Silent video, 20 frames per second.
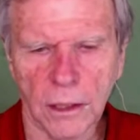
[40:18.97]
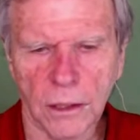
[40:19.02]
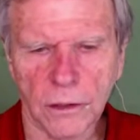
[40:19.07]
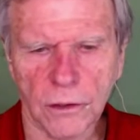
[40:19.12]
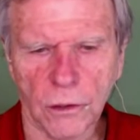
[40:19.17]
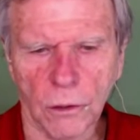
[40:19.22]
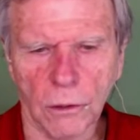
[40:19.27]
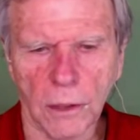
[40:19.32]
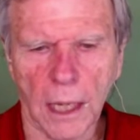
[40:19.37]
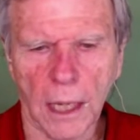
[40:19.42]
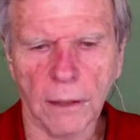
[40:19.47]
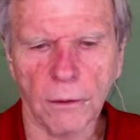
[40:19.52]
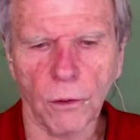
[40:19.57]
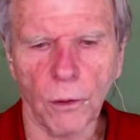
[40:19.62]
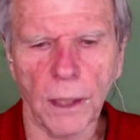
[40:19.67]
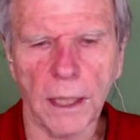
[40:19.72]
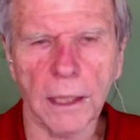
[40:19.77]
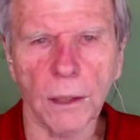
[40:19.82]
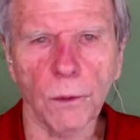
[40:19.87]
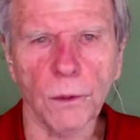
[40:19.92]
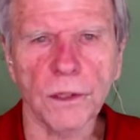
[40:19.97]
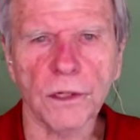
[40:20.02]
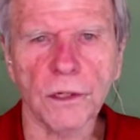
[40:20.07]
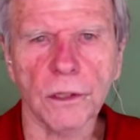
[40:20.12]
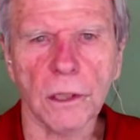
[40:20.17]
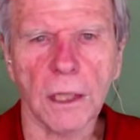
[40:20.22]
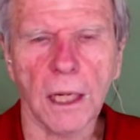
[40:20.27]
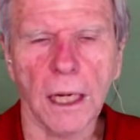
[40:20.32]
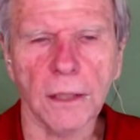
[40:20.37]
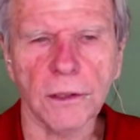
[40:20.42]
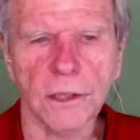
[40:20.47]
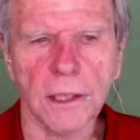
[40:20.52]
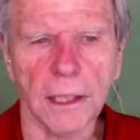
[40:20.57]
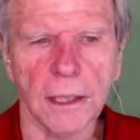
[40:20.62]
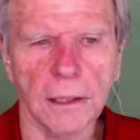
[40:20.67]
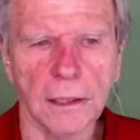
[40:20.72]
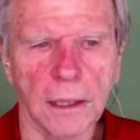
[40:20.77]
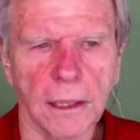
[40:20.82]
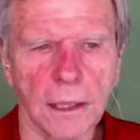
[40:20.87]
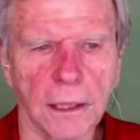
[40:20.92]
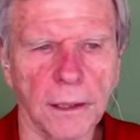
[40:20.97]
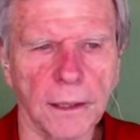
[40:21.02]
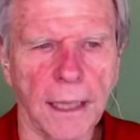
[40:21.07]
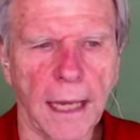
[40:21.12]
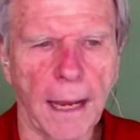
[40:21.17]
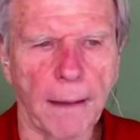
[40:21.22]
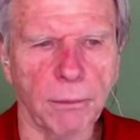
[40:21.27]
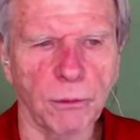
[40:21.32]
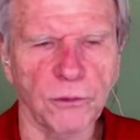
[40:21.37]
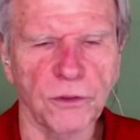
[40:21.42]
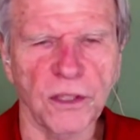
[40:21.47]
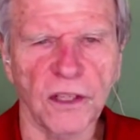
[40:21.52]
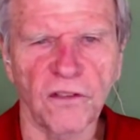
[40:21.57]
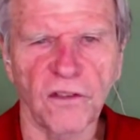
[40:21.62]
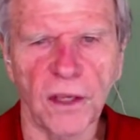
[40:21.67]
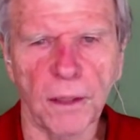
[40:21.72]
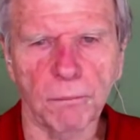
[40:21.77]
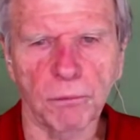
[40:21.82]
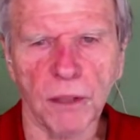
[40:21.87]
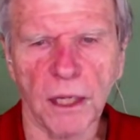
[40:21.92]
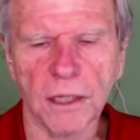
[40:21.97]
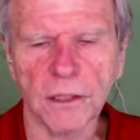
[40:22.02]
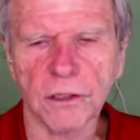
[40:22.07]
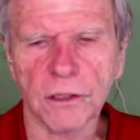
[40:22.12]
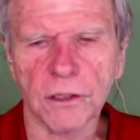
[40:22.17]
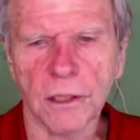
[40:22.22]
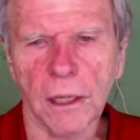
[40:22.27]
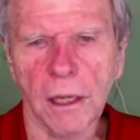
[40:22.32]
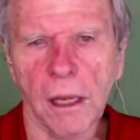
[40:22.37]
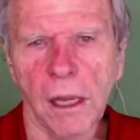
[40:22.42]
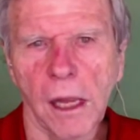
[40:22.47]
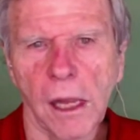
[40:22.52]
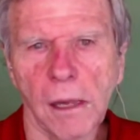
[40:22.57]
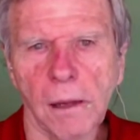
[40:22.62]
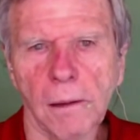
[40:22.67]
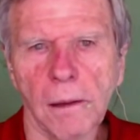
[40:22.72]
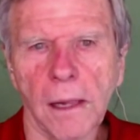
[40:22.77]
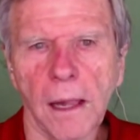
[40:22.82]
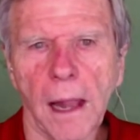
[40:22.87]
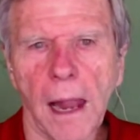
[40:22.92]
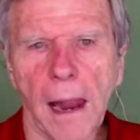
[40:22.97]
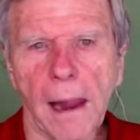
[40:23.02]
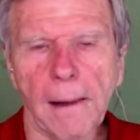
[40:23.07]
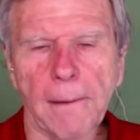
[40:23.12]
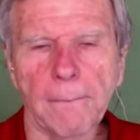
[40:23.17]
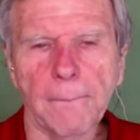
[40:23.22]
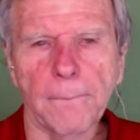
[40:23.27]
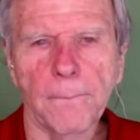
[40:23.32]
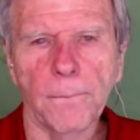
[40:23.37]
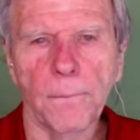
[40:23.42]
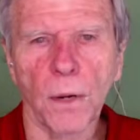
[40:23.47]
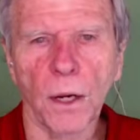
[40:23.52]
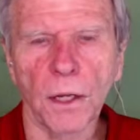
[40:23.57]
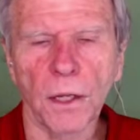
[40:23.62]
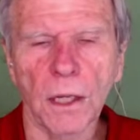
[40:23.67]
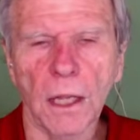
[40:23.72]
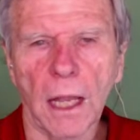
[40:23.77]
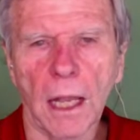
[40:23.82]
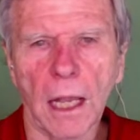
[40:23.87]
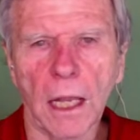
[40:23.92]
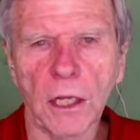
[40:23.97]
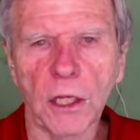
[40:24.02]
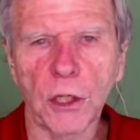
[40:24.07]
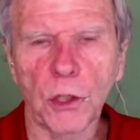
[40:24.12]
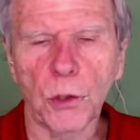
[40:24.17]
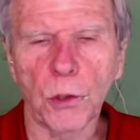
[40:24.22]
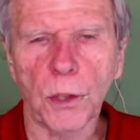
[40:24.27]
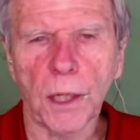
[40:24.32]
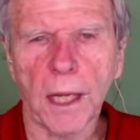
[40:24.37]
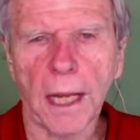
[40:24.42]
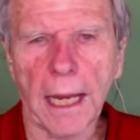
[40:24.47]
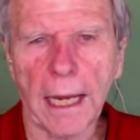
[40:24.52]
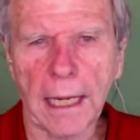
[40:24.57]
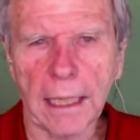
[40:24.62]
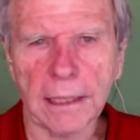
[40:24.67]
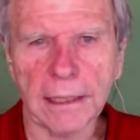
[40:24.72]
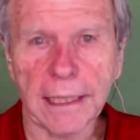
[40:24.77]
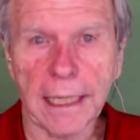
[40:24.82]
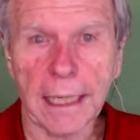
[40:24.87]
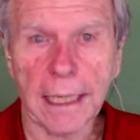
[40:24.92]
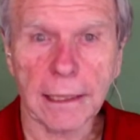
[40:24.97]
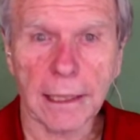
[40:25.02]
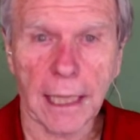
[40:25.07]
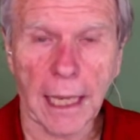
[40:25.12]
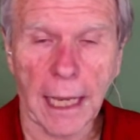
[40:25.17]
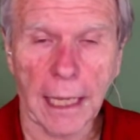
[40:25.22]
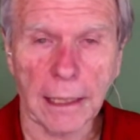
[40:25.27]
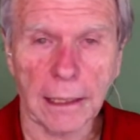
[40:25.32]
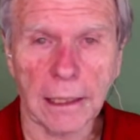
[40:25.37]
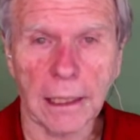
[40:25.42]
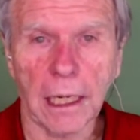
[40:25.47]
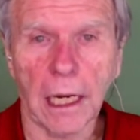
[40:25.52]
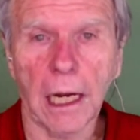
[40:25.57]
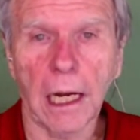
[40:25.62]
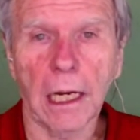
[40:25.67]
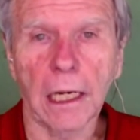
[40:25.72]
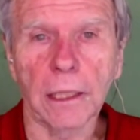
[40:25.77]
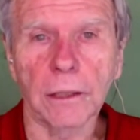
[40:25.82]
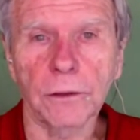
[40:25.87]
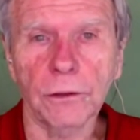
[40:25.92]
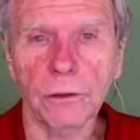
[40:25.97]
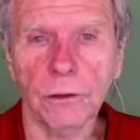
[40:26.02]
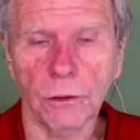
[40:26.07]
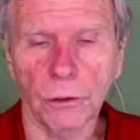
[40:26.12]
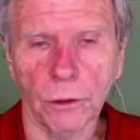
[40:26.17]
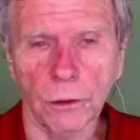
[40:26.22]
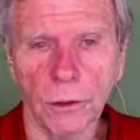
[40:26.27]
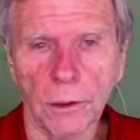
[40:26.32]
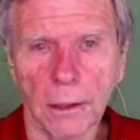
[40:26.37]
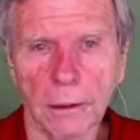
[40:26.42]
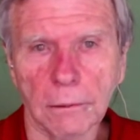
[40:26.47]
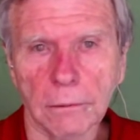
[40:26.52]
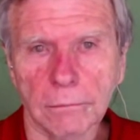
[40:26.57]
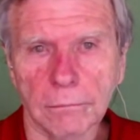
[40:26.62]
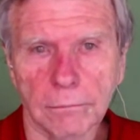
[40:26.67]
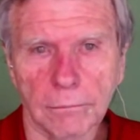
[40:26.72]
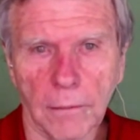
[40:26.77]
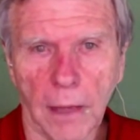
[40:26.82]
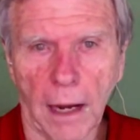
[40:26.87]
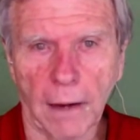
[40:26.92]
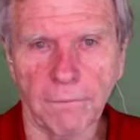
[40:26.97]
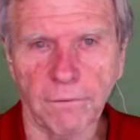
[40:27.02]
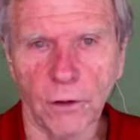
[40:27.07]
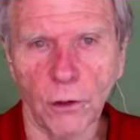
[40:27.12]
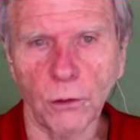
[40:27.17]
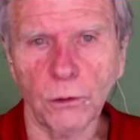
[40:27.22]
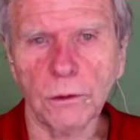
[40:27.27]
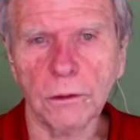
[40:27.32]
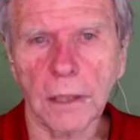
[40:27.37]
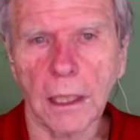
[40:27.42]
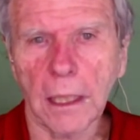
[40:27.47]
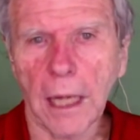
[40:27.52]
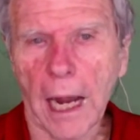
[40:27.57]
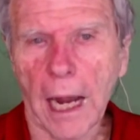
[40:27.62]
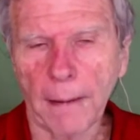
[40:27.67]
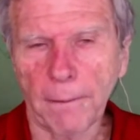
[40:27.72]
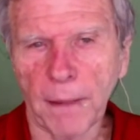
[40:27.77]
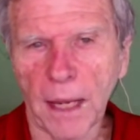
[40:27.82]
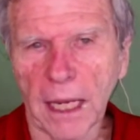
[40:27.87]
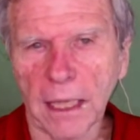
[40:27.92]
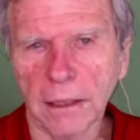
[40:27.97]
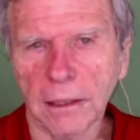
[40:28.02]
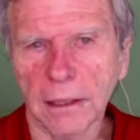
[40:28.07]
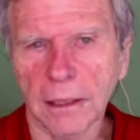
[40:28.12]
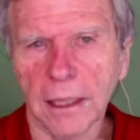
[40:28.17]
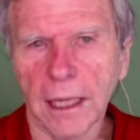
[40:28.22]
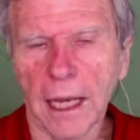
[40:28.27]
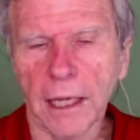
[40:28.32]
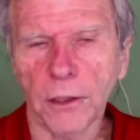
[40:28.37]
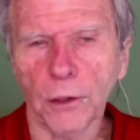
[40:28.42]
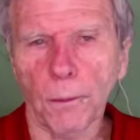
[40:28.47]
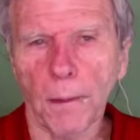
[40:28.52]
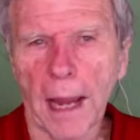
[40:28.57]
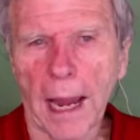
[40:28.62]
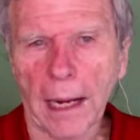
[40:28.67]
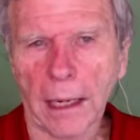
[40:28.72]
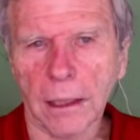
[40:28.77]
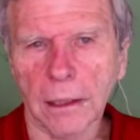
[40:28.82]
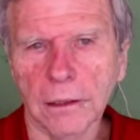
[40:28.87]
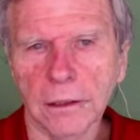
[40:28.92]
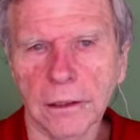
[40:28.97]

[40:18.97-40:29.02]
So a lot of great original content on Apple TV Plus, but you can get that on your iPhone, iPad, and your Mac.